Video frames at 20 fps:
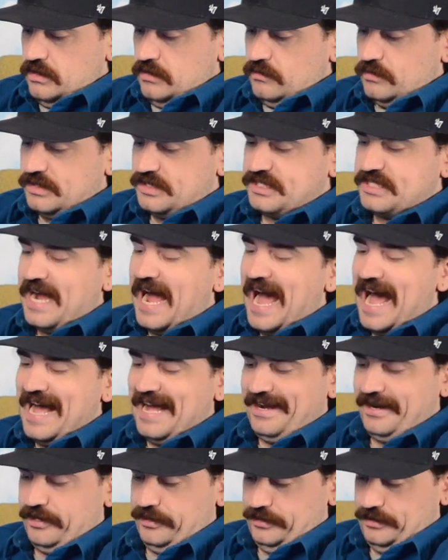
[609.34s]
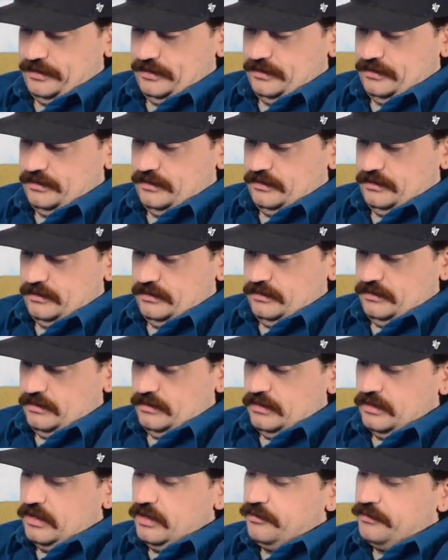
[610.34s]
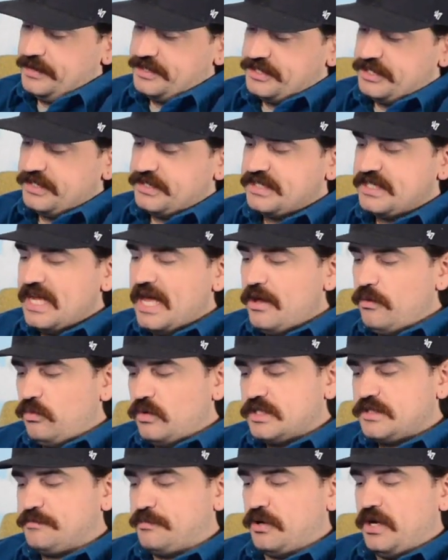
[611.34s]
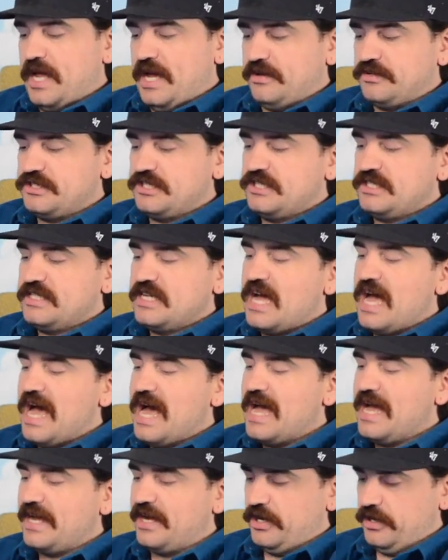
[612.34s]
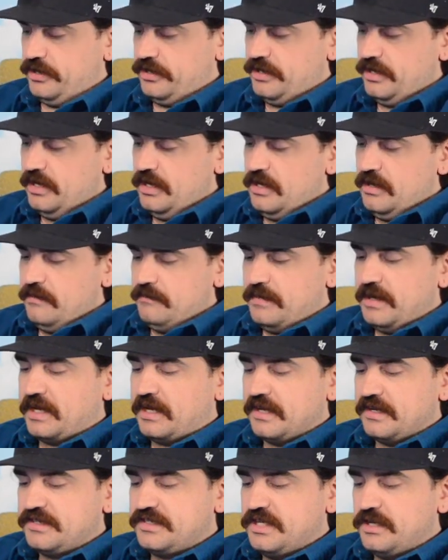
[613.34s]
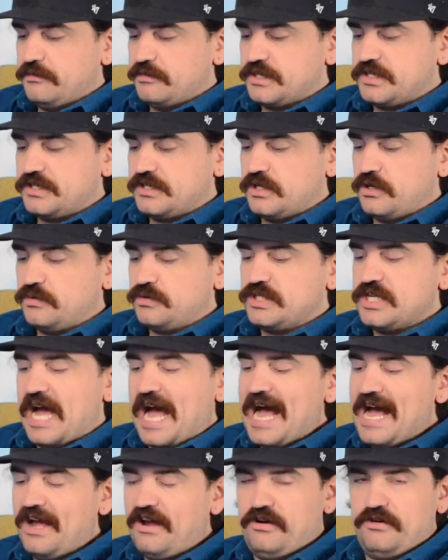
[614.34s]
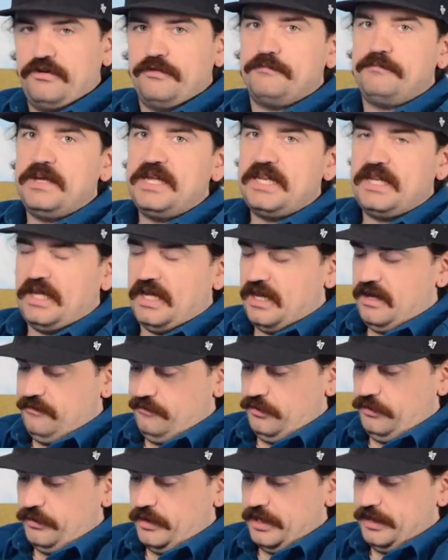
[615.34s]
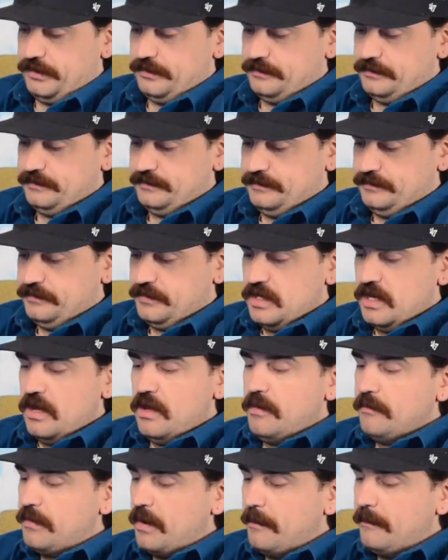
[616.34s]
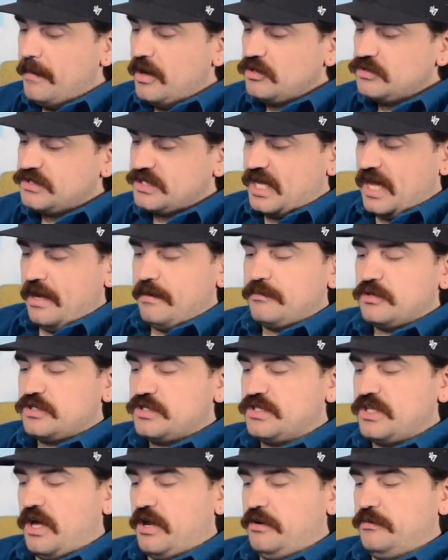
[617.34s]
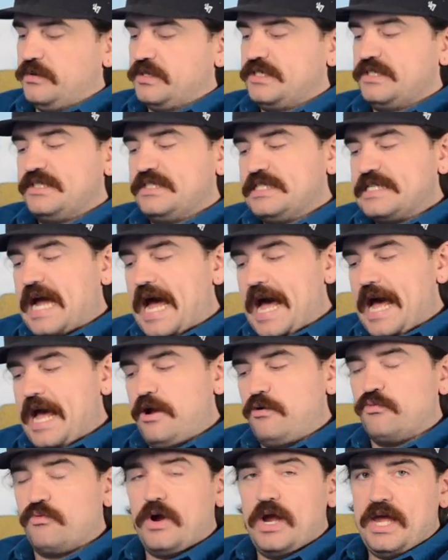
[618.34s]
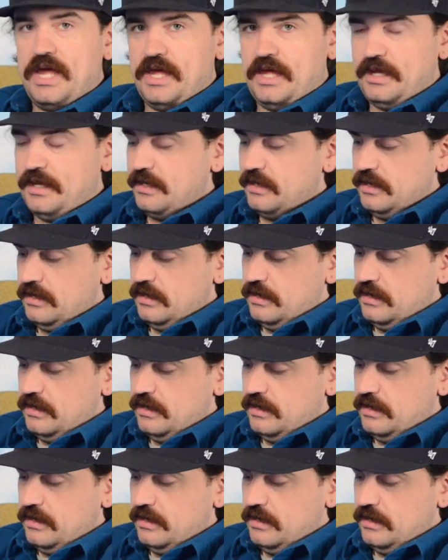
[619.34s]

was Tyred, which he said was pronounced tired because he was so tired of beating everyone. But most gamers thought it was tie red